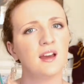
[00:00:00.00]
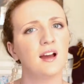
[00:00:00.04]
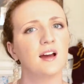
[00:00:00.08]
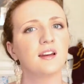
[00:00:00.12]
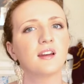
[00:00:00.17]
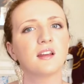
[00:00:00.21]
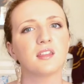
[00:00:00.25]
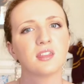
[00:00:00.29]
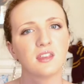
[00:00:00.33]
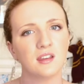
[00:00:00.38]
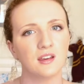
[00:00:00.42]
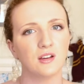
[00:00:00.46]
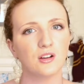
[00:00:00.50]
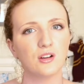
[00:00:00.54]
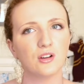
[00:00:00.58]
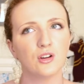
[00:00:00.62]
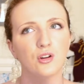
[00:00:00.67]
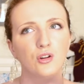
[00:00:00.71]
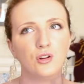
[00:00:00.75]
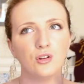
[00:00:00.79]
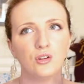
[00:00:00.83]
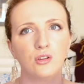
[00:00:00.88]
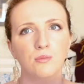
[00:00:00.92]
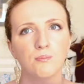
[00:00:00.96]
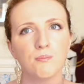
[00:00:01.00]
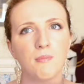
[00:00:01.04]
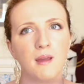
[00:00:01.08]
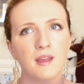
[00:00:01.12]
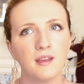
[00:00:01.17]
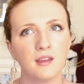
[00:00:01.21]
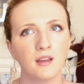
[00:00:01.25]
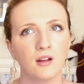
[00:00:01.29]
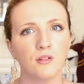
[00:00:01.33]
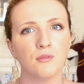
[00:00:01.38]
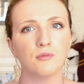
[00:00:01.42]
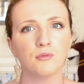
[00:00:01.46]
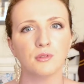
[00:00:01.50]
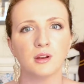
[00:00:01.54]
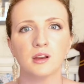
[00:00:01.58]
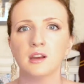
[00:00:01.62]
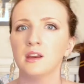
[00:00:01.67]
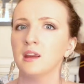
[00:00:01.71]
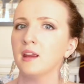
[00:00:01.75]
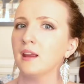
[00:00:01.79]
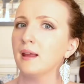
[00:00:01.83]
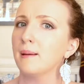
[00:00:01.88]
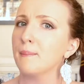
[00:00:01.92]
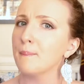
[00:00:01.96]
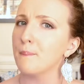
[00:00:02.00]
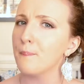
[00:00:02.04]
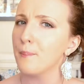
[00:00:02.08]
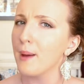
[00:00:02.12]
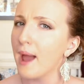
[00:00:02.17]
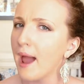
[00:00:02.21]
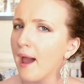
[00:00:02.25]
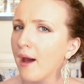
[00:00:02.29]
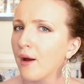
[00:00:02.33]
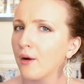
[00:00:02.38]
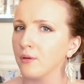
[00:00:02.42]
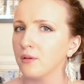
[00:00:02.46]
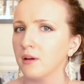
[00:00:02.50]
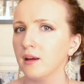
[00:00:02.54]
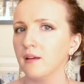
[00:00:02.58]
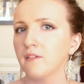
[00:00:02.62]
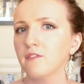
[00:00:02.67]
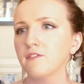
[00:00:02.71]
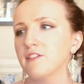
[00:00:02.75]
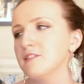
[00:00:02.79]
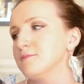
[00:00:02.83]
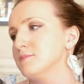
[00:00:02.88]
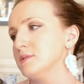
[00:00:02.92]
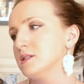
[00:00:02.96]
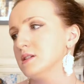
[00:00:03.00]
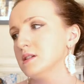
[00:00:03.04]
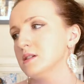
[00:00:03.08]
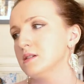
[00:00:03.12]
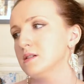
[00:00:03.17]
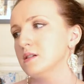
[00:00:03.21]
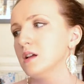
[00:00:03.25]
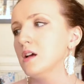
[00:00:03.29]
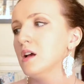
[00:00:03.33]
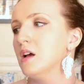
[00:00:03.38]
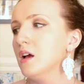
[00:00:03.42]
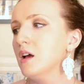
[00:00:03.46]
and I think it could make a really empowering feminine